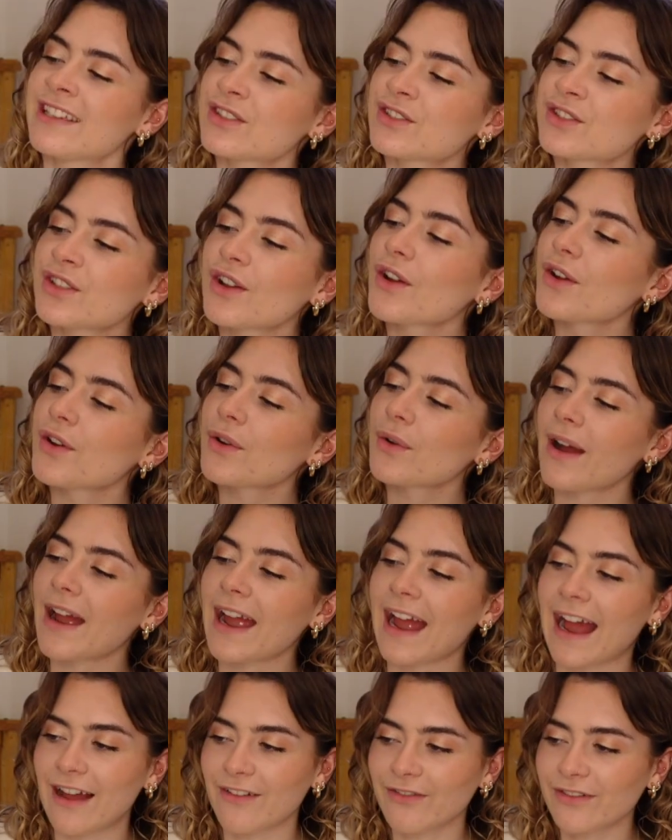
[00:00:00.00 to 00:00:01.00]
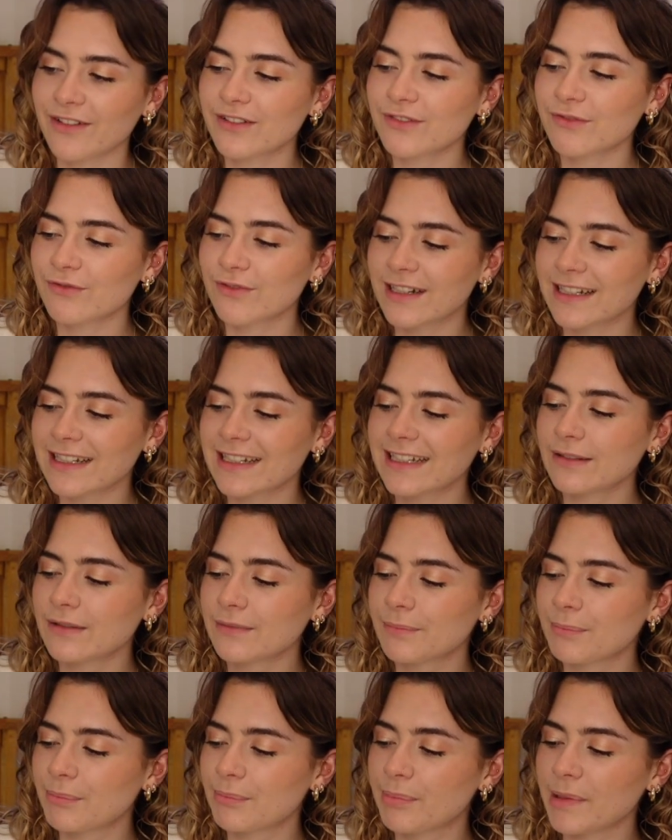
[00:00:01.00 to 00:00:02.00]
So I haven't really
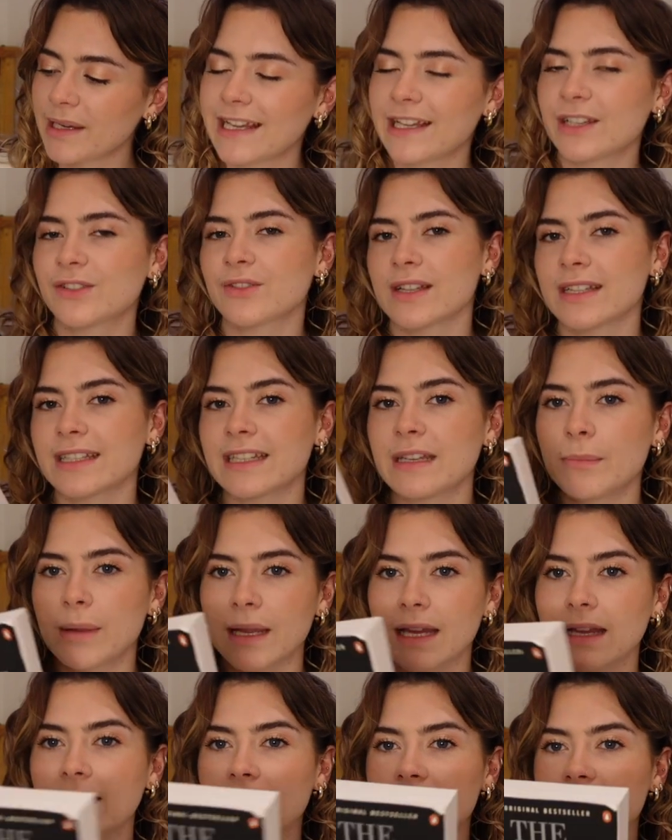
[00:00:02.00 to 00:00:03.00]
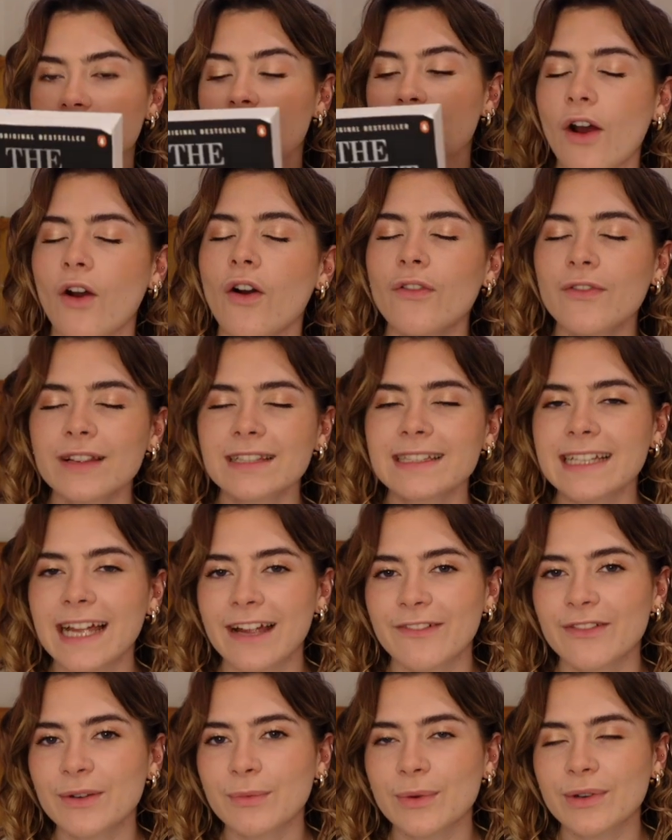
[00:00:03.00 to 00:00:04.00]
been interested in picking this up. Obviously
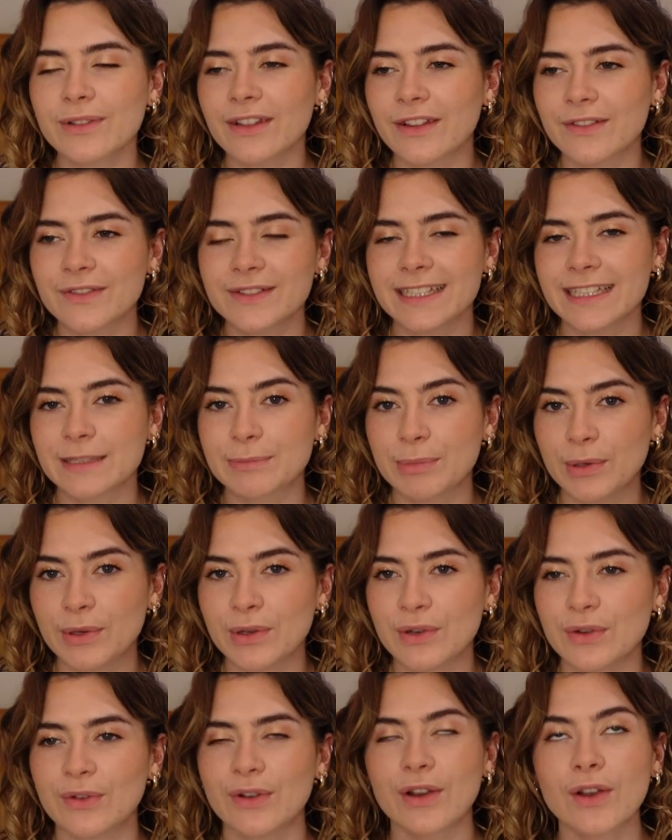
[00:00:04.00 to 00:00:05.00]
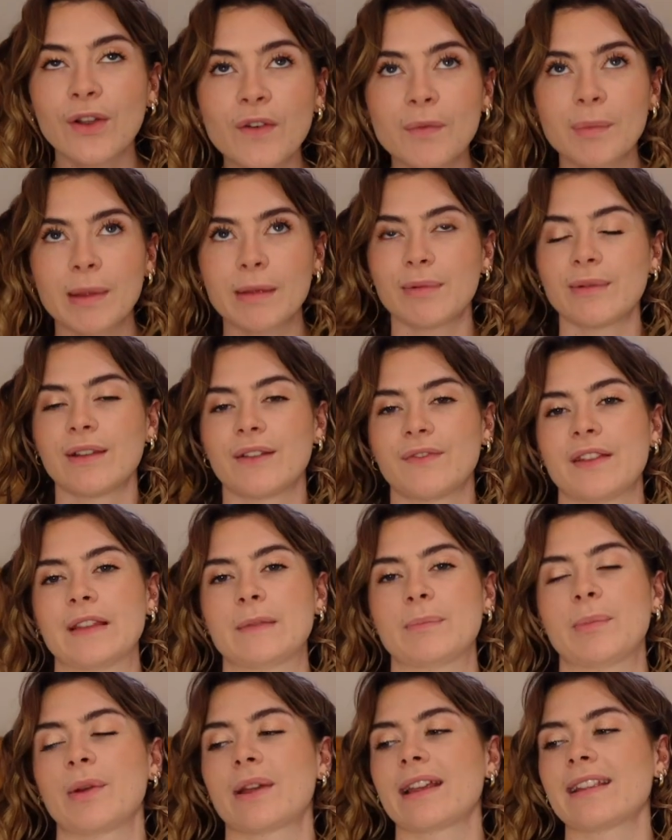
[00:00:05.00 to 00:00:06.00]
everyone loves this book, or a lot of people love this
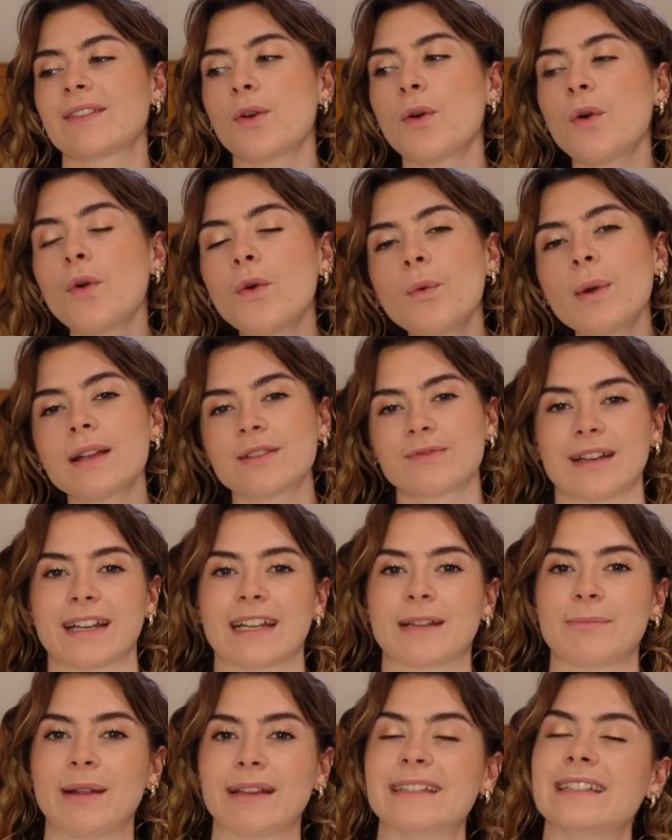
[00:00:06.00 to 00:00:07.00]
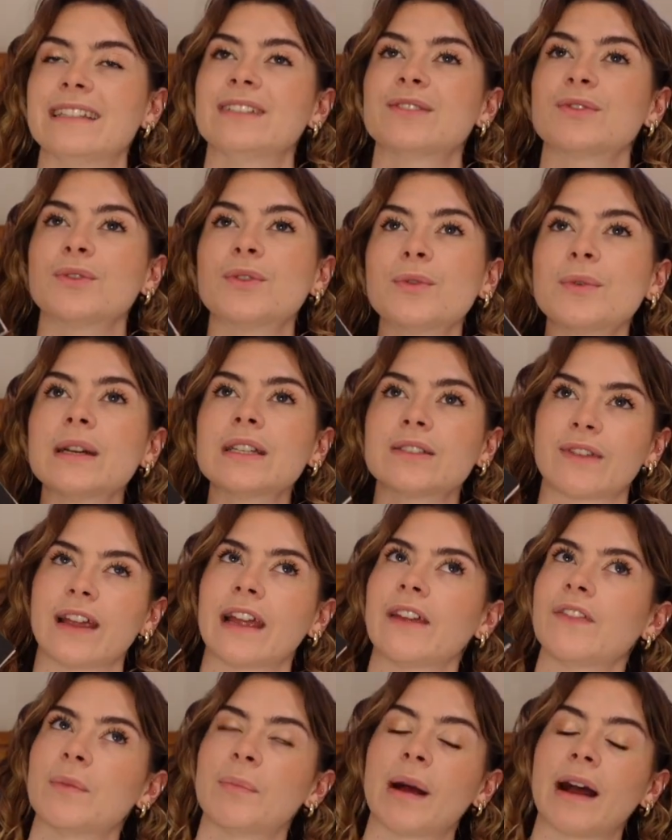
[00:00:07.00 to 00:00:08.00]
book. It's always recommended, it's always
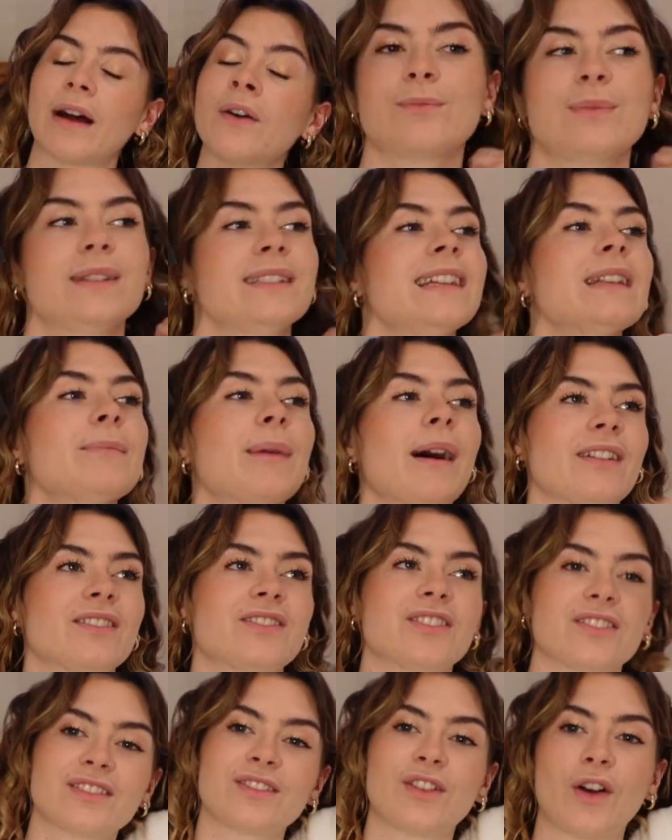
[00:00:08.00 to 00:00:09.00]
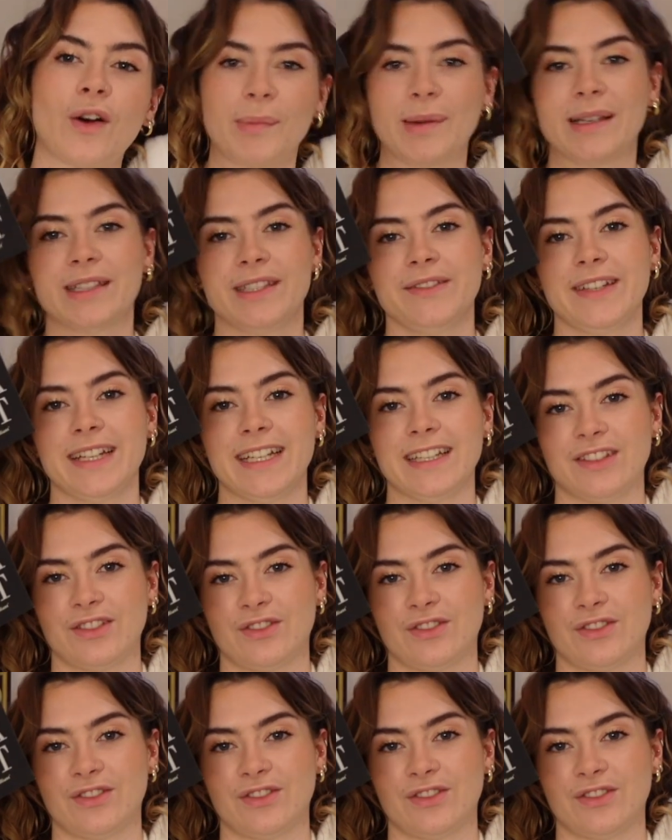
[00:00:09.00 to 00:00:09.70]
raved about. We sell about a dozen copies of it in the